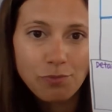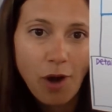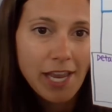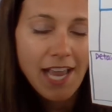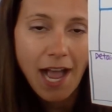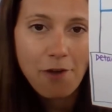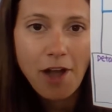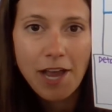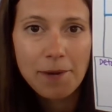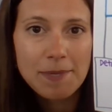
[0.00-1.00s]
write out
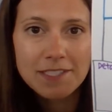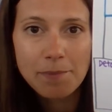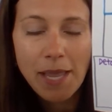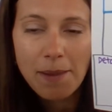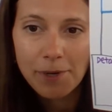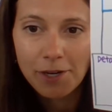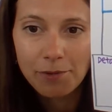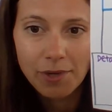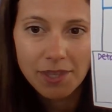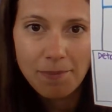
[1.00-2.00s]
on a piece of paper
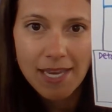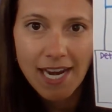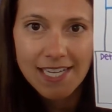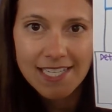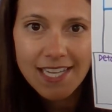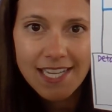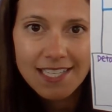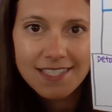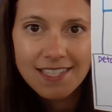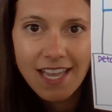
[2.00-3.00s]
what the main idea
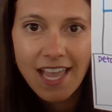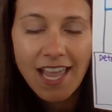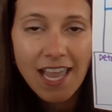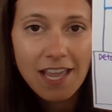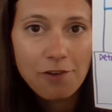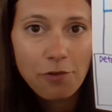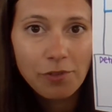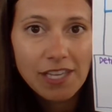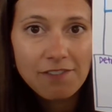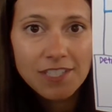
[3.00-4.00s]
is and
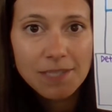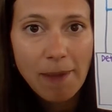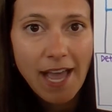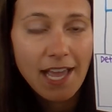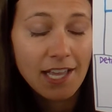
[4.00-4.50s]
leave a spot,